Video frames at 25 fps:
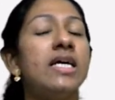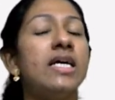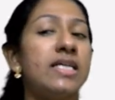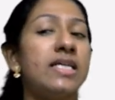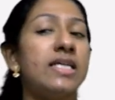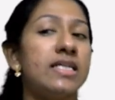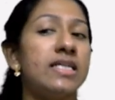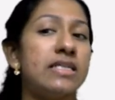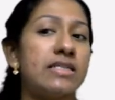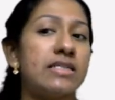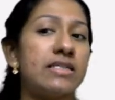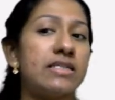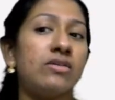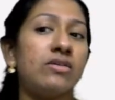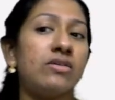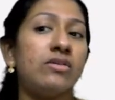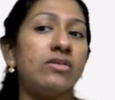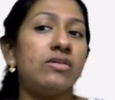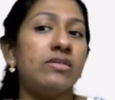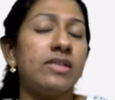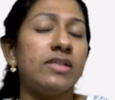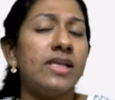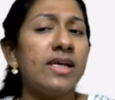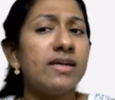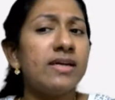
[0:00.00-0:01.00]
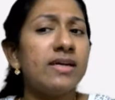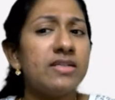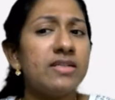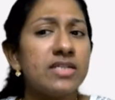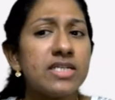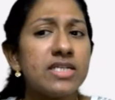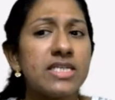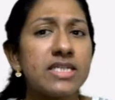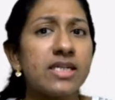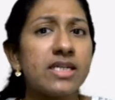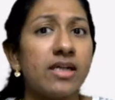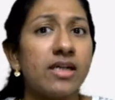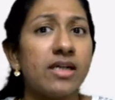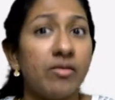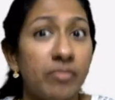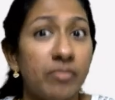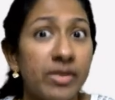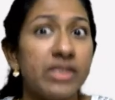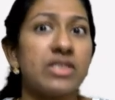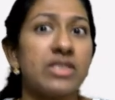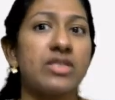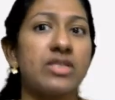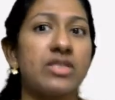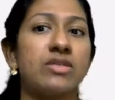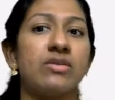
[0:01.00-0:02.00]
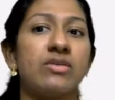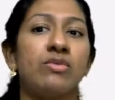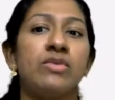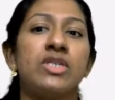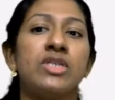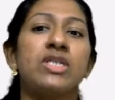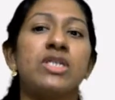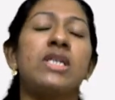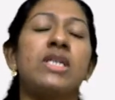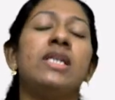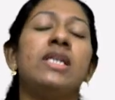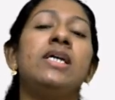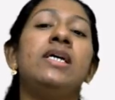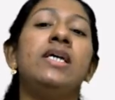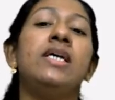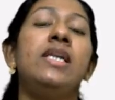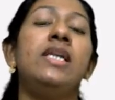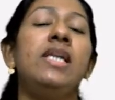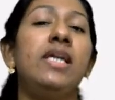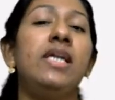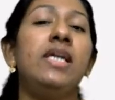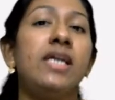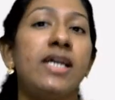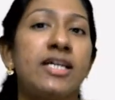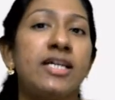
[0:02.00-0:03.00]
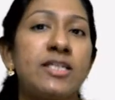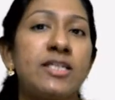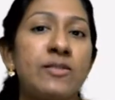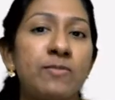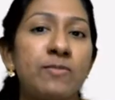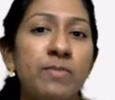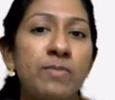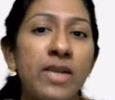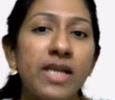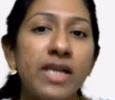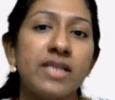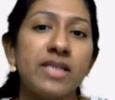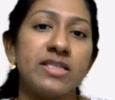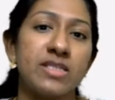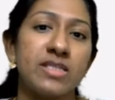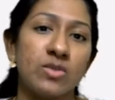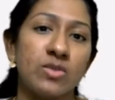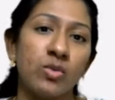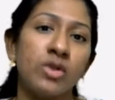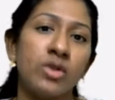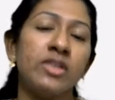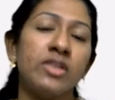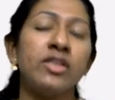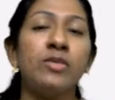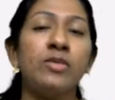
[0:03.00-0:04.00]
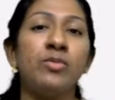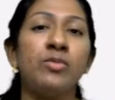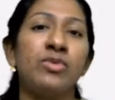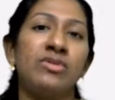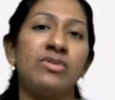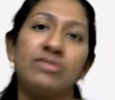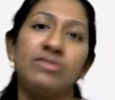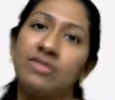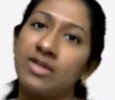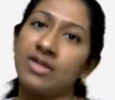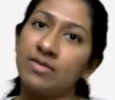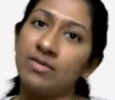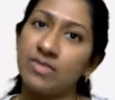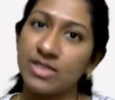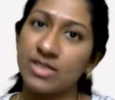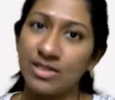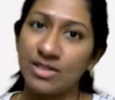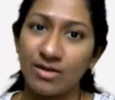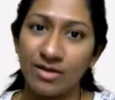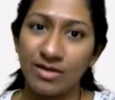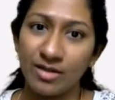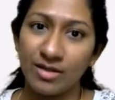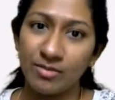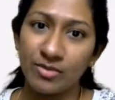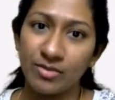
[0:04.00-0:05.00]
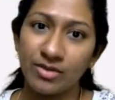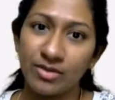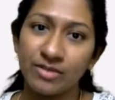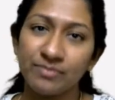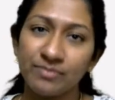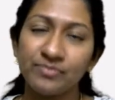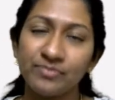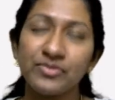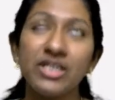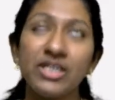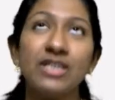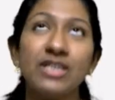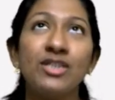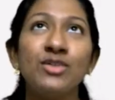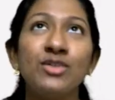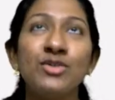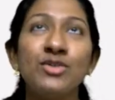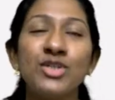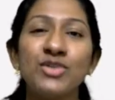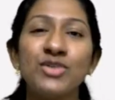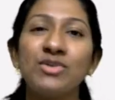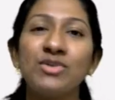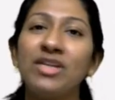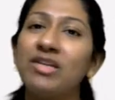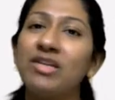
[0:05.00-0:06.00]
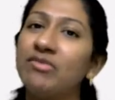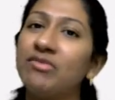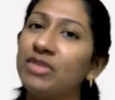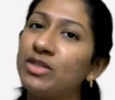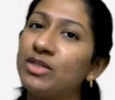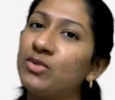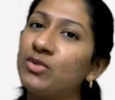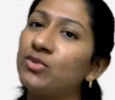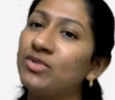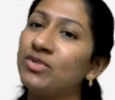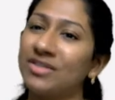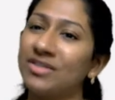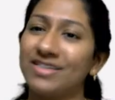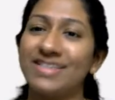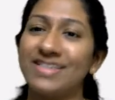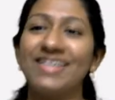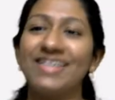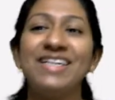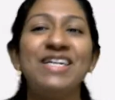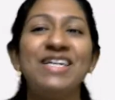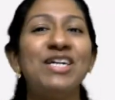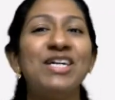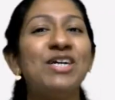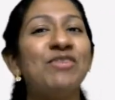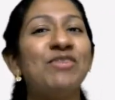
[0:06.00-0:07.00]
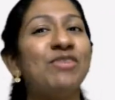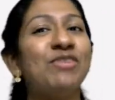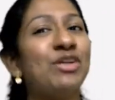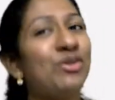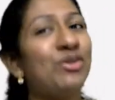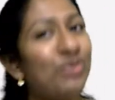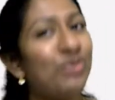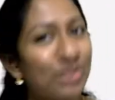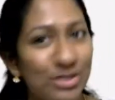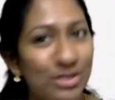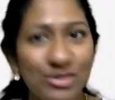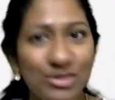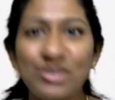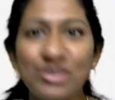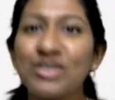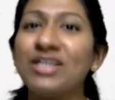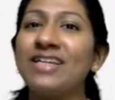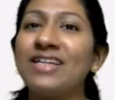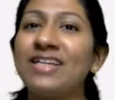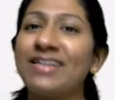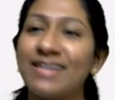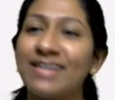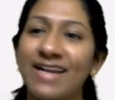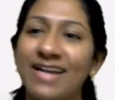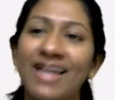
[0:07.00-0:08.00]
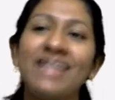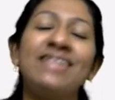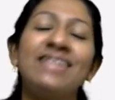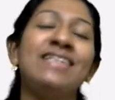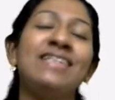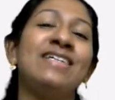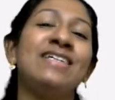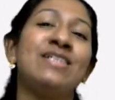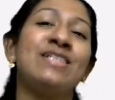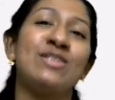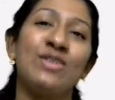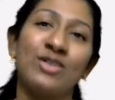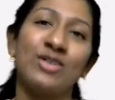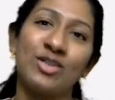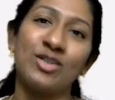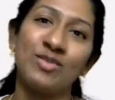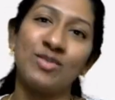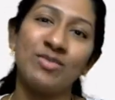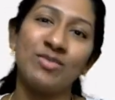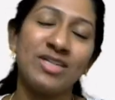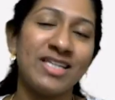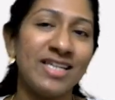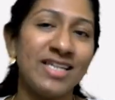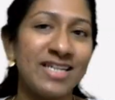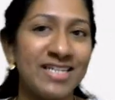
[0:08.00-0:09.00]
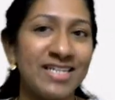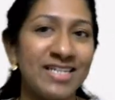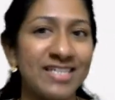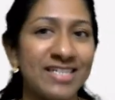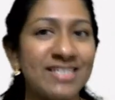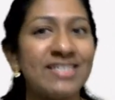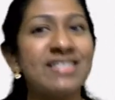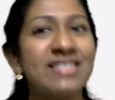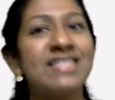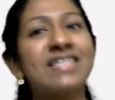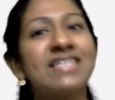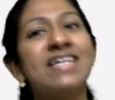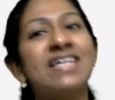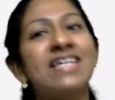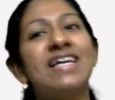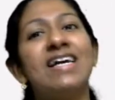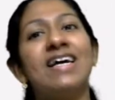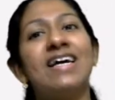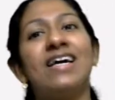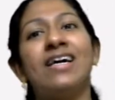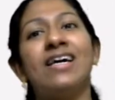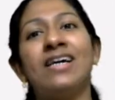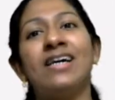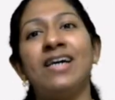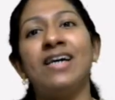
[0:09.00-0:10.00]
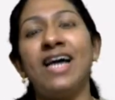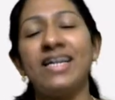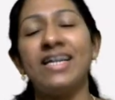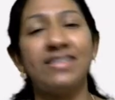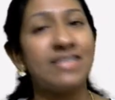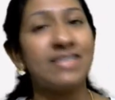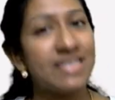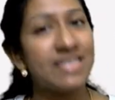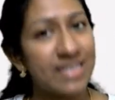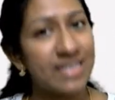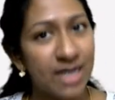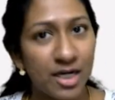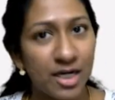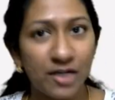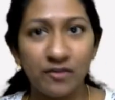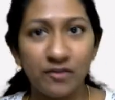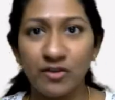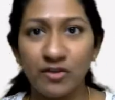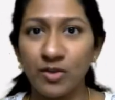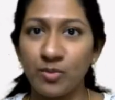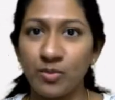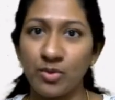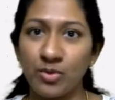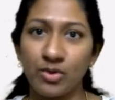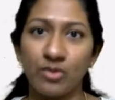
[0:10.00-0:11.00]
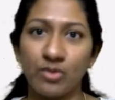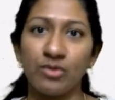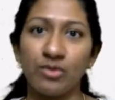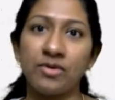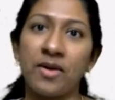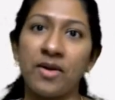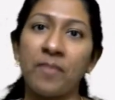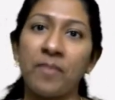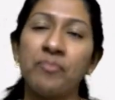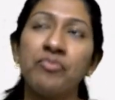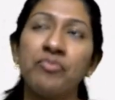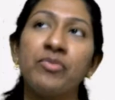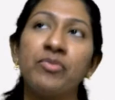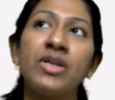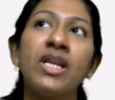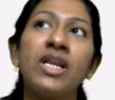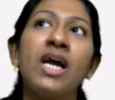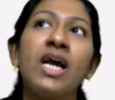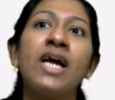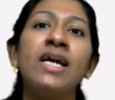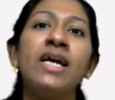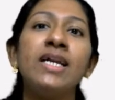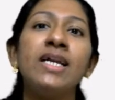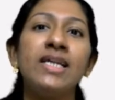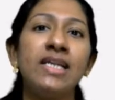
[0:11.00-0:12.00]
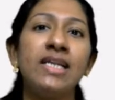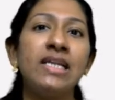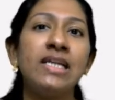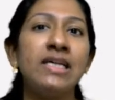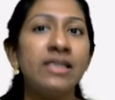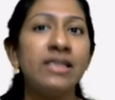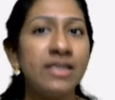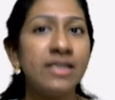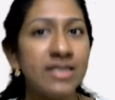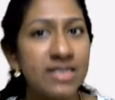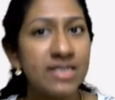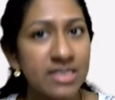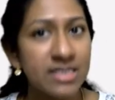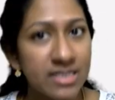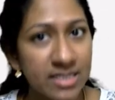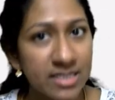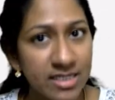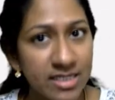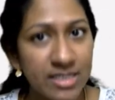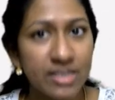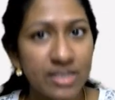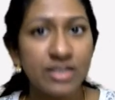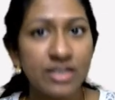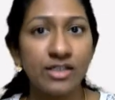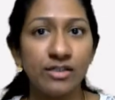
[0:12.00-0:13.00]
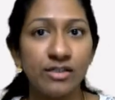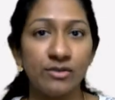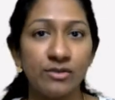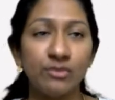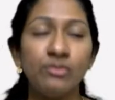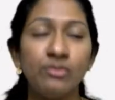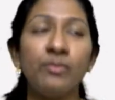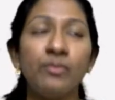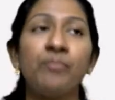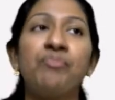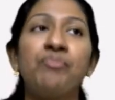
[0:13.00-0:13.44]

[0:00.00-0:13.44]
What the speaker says: So they are just comments which clearly explains what the program is all about. Usually we don't usually write these documentations at the start of the program, but I clearly suggest you